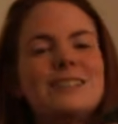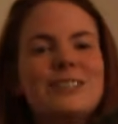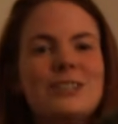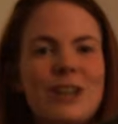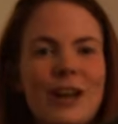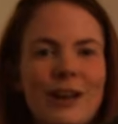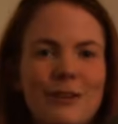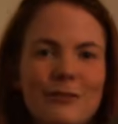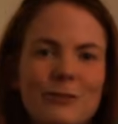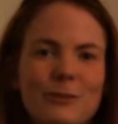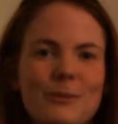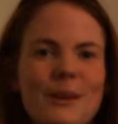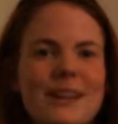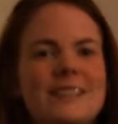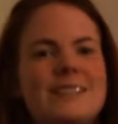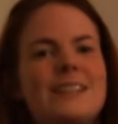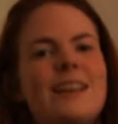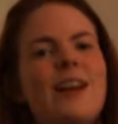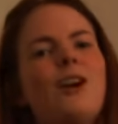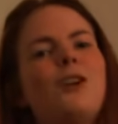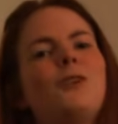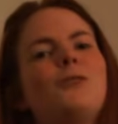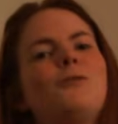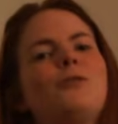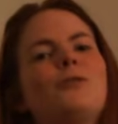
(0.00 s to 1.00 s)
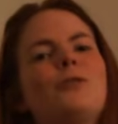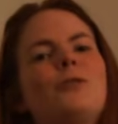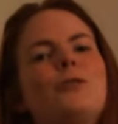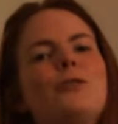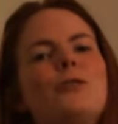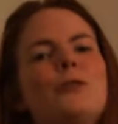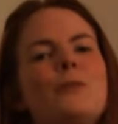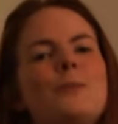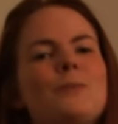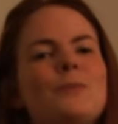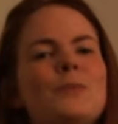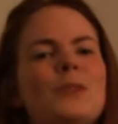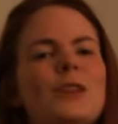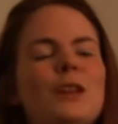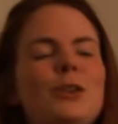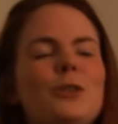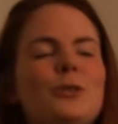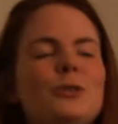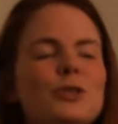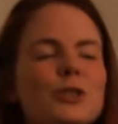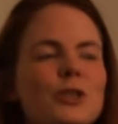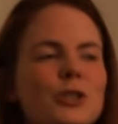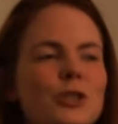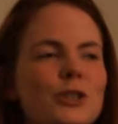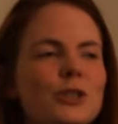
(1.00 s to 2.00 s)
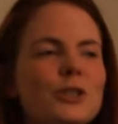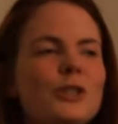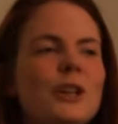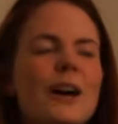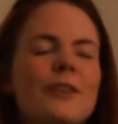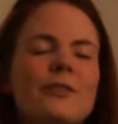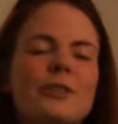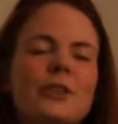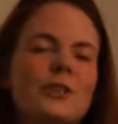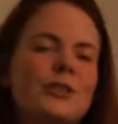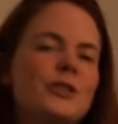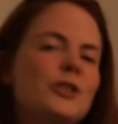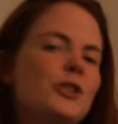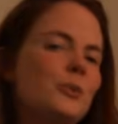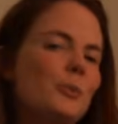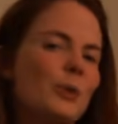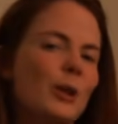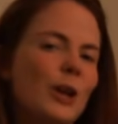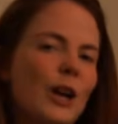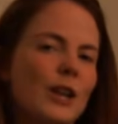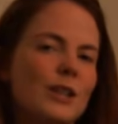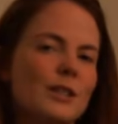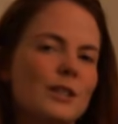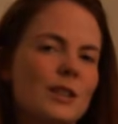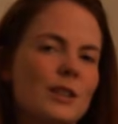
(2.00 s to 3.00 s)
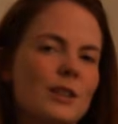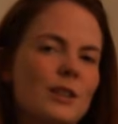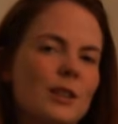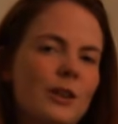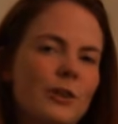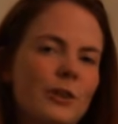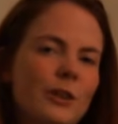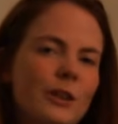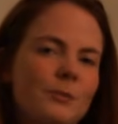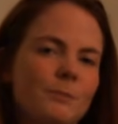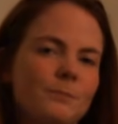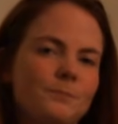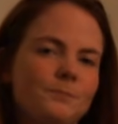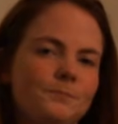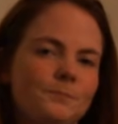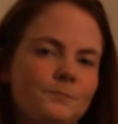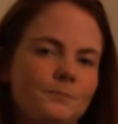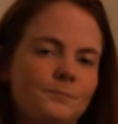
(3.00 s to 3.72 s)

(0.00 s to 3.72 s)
check for myself. You should never assume a gun's unloaded.